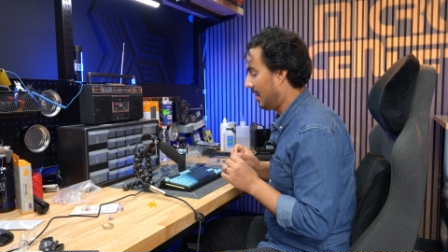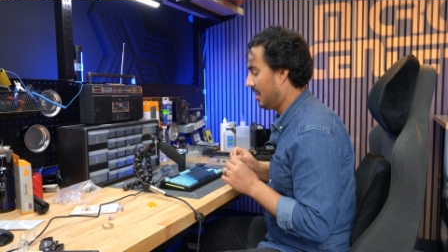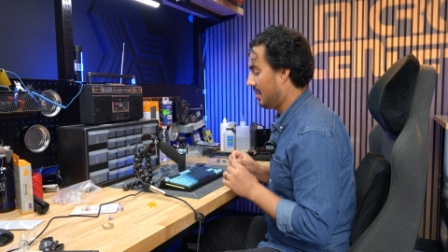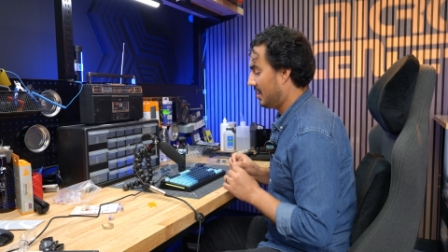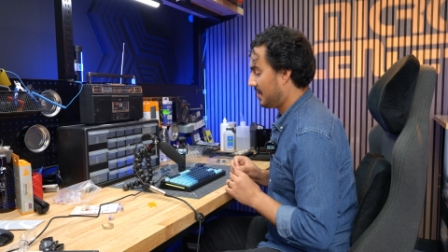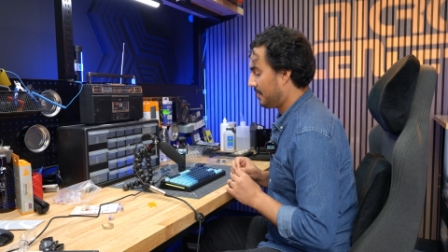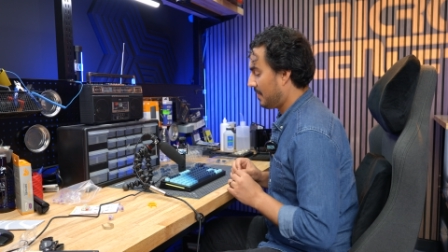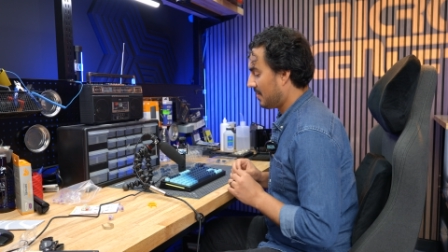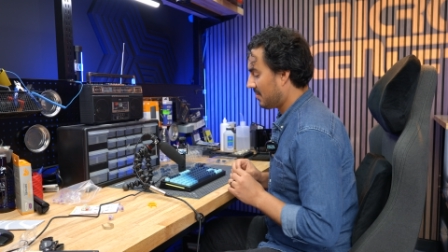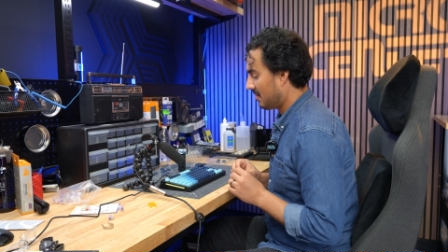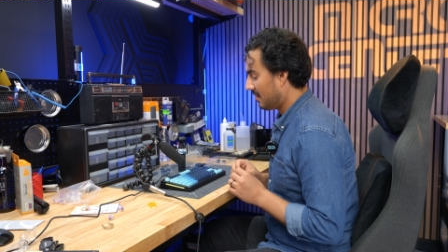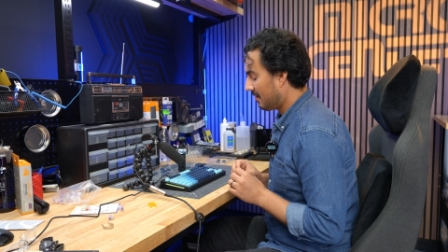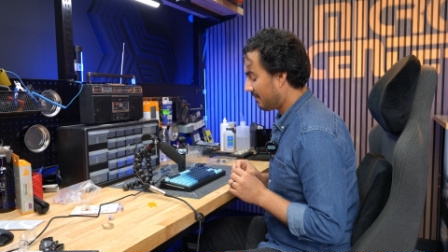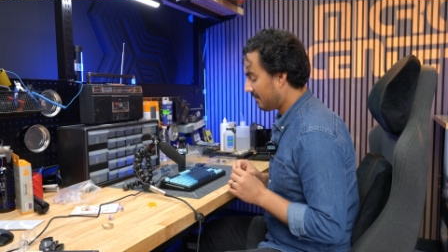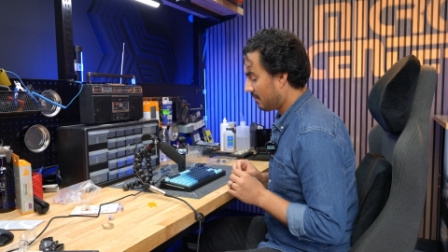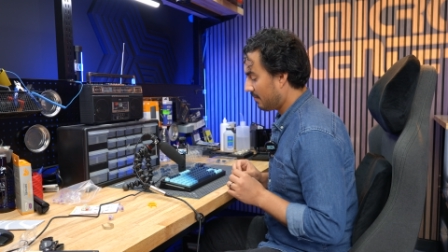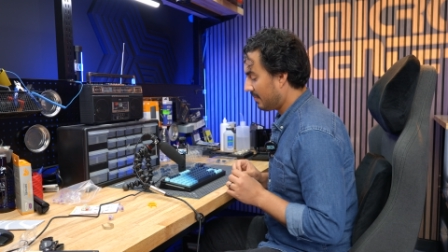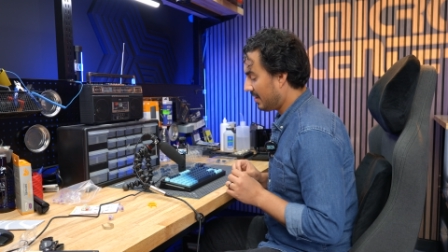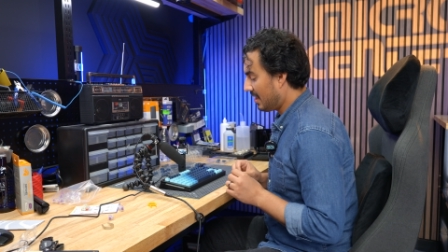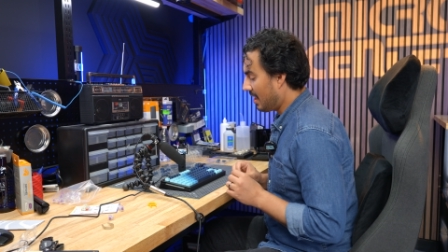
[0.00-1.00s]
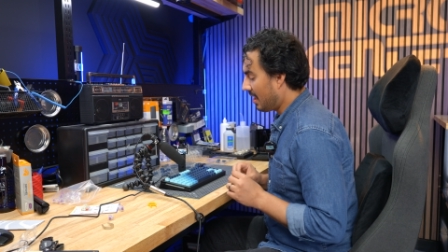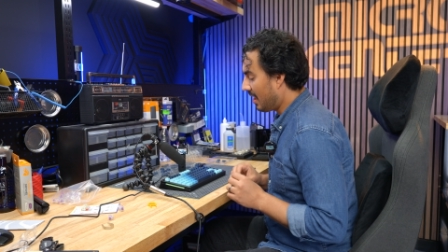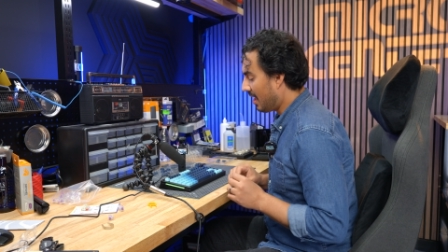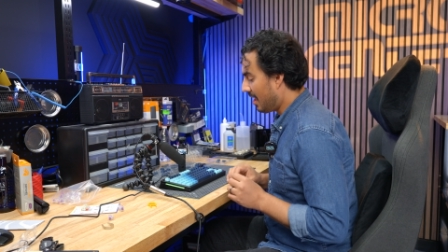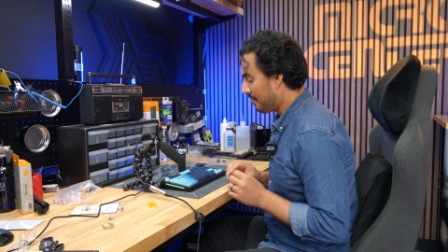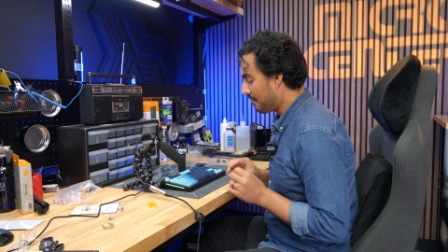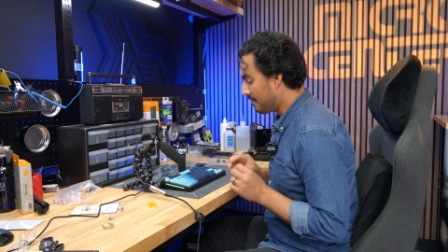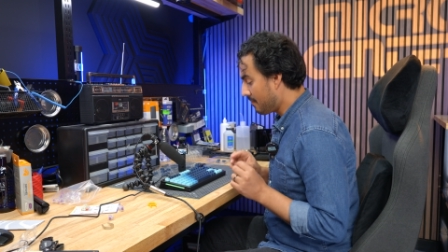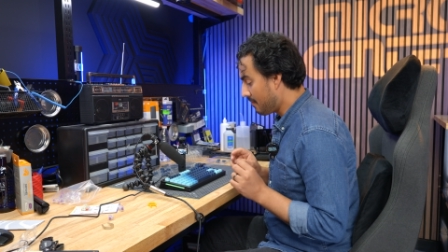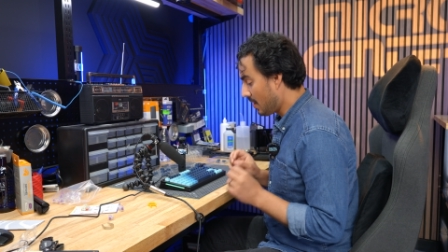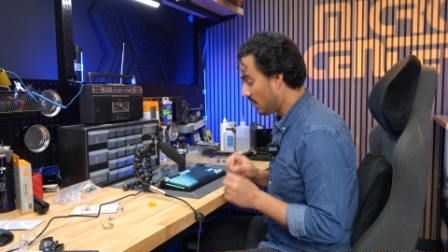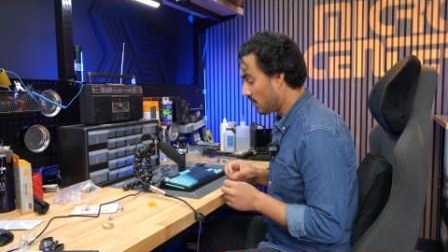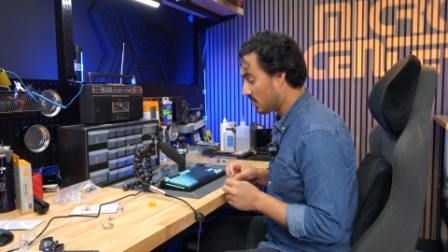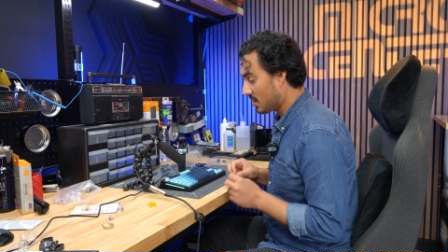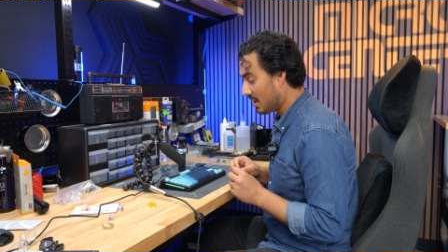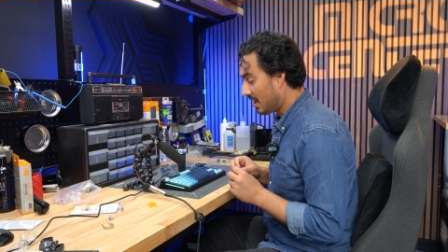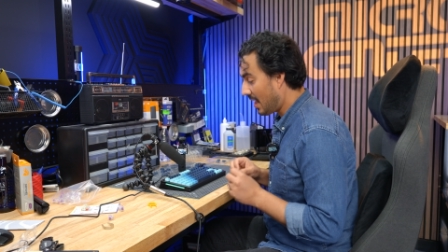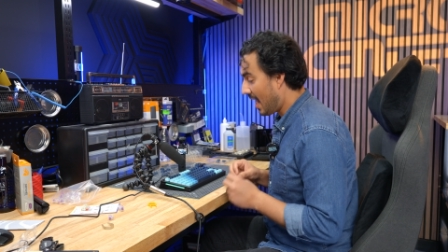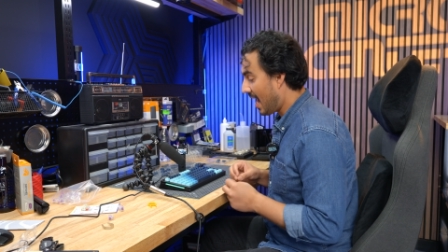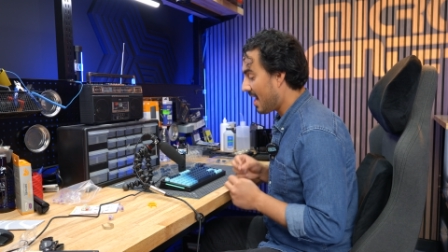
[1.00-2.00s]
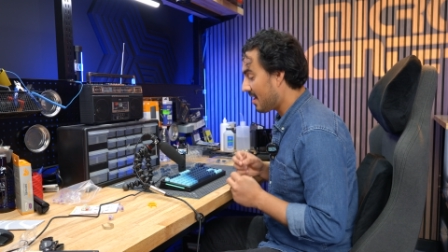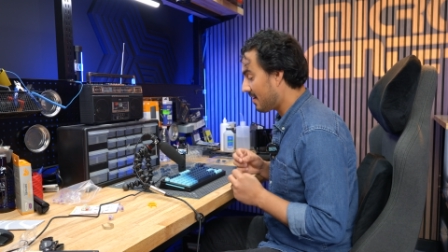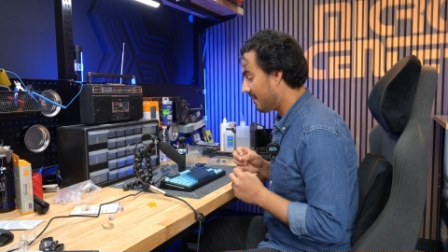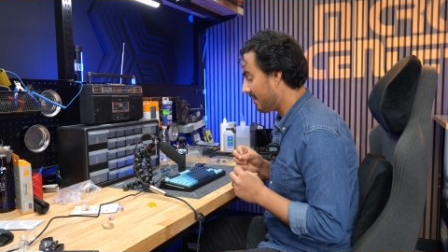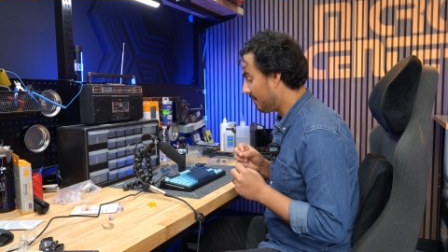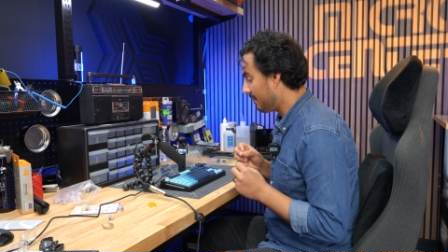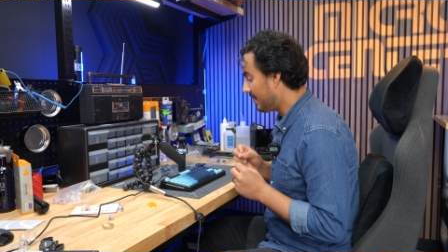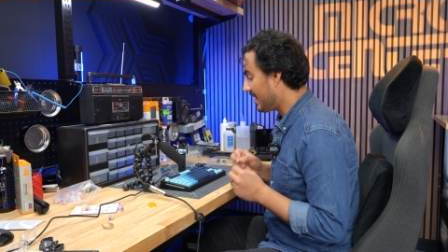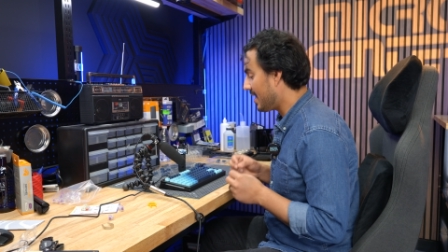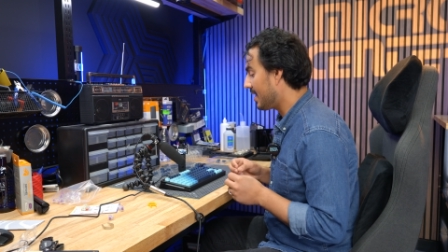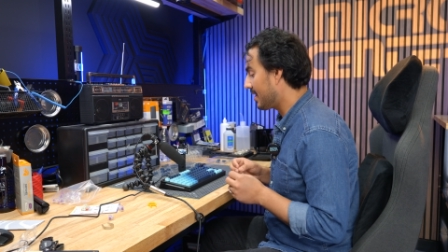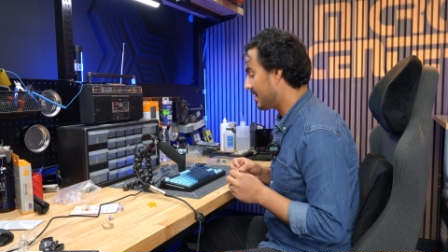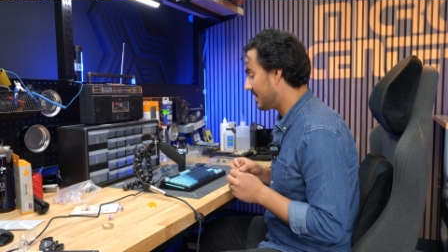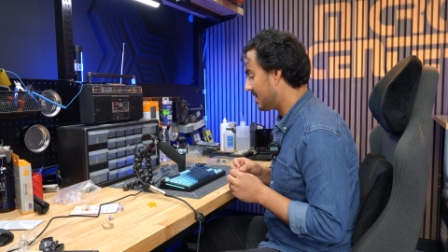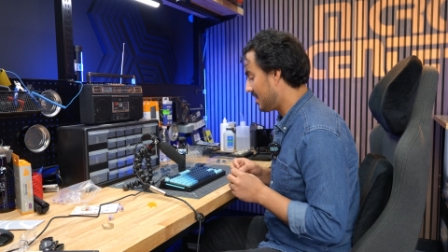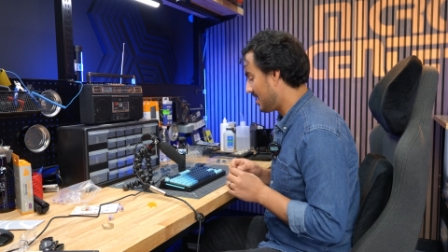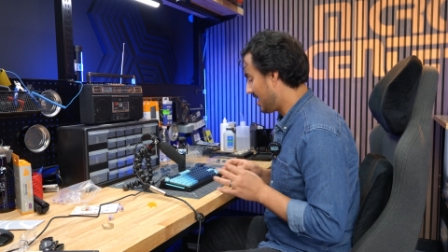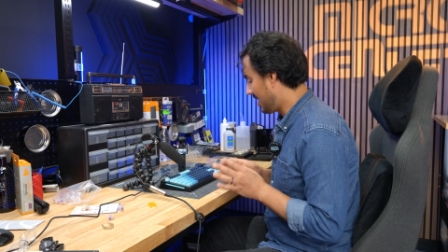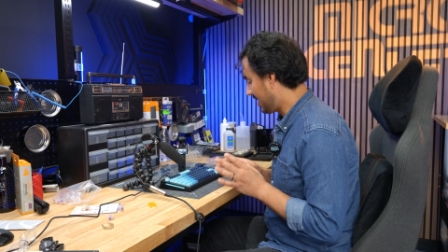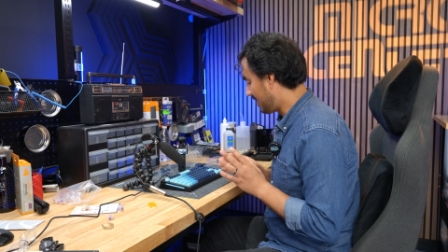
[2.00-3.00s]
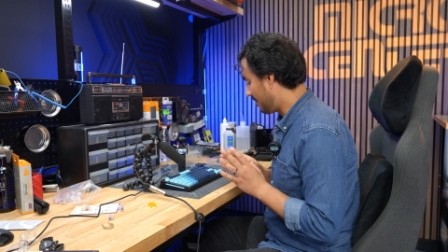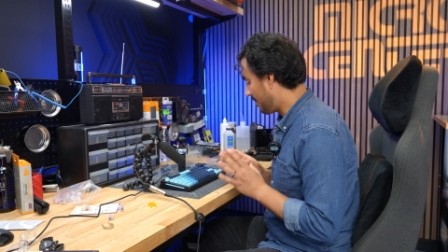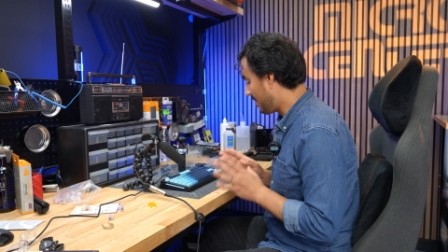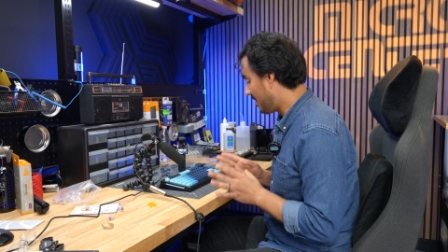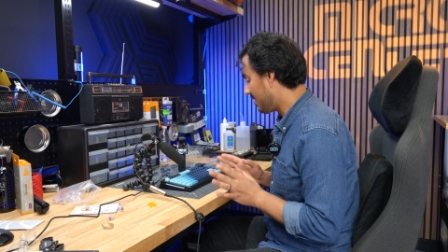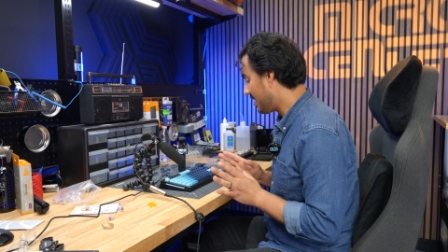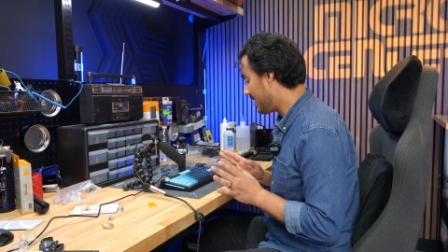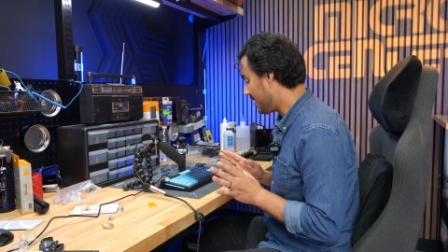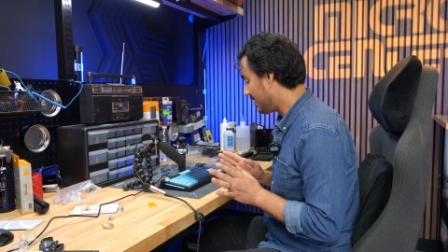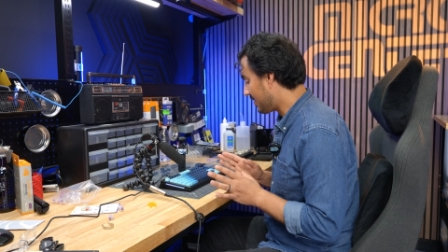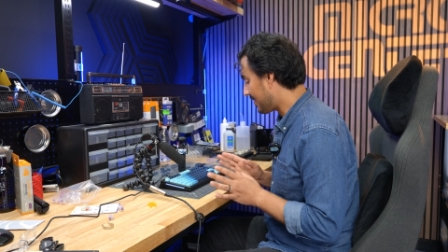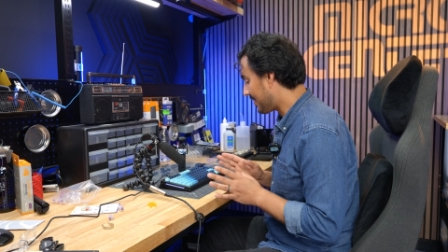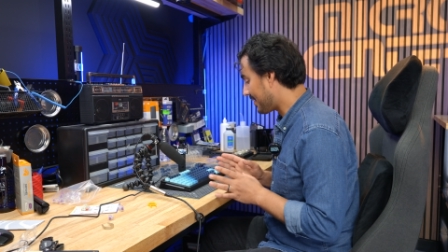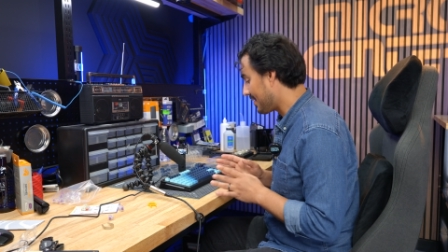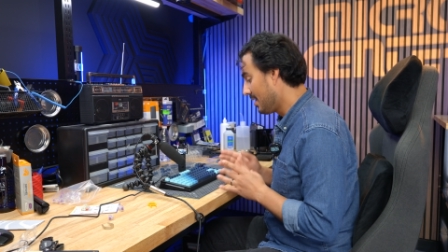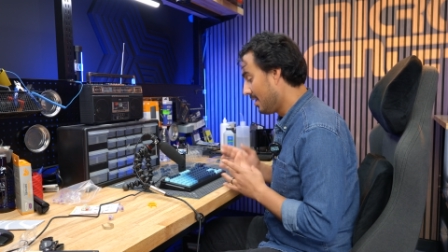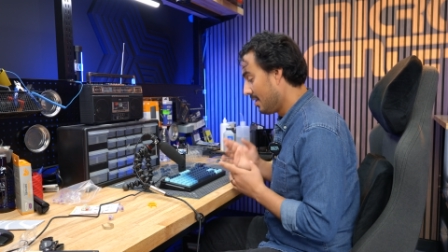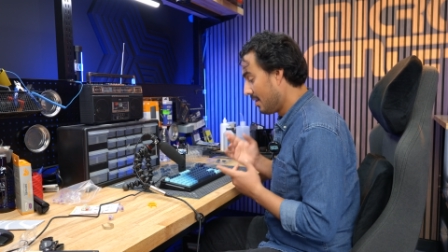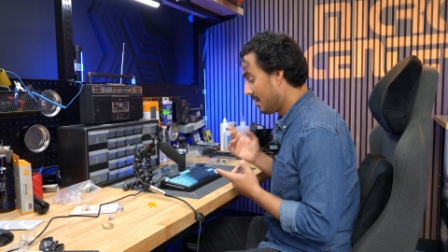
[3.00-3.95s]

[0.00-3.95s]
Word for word: and especially for being a mostly out-of-the-box experience.